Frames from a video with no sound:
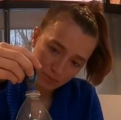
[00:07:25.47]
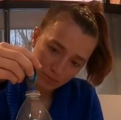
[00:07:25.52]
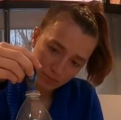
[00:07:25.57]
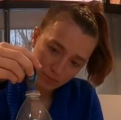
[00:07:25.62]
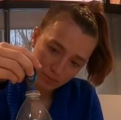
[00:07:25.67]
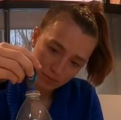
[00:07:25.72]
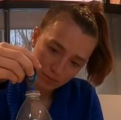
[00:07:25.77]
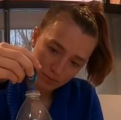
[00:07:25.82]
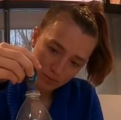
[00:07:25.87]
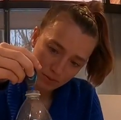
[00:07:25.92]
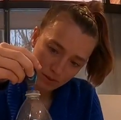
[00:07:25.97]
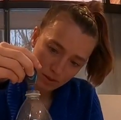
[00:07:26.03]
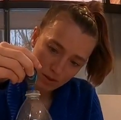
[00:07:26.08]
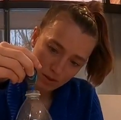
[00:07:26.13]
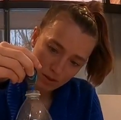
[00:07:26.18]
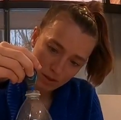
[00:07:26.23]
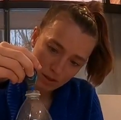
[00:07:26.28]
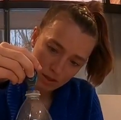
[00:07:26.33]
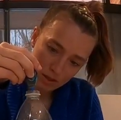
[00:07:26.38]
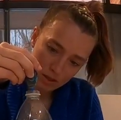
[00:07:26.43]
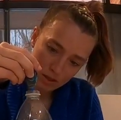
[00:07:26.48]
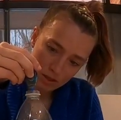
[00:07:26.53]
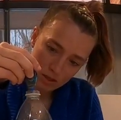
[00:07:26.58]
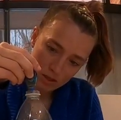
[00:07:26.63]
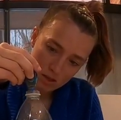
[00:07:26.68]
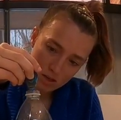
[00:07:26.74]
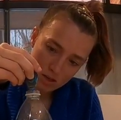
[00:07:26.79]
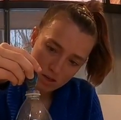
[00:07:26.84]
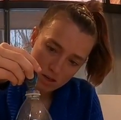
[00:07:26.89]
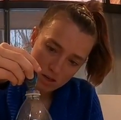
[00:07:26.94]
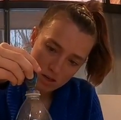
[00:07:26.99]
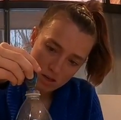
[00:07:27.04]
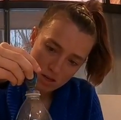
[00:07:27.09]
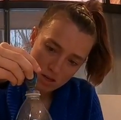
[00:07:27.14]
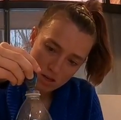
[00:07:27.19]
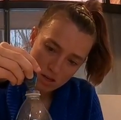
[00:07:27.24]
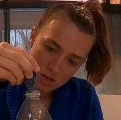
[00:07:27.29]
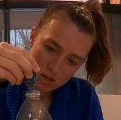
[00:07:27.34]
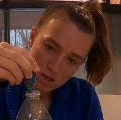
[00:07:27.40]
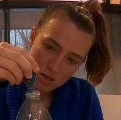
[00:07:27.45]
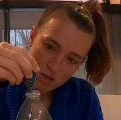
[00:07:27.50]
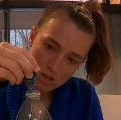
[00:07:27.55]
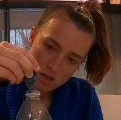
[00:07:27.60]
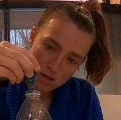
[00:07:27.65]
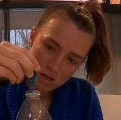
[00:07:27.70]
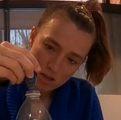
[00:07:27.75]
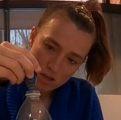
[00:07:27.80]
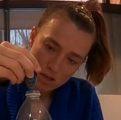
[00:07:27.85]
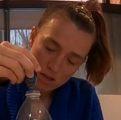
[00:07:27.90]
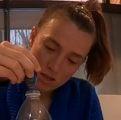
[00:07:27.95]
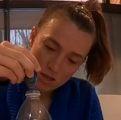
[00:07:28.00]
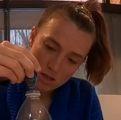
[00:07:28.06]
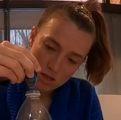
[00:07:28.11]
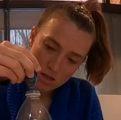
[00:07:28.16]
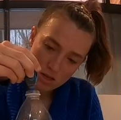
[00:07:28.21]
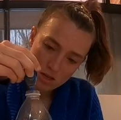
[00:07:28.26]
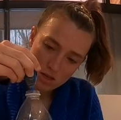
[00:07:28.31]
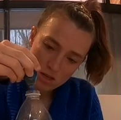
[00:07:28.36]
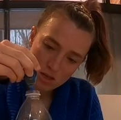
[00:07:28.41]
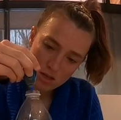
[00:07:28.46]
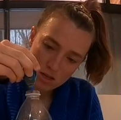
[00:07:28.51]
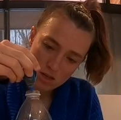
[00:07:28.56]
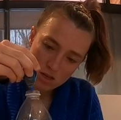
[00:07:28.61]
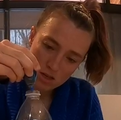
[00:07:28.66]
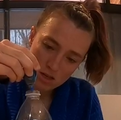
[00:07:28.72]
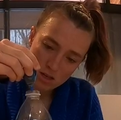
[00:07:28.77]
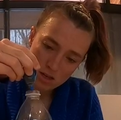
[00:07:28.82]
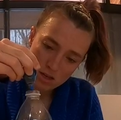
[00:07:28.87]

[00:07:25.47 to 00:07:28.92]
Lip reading: (silence)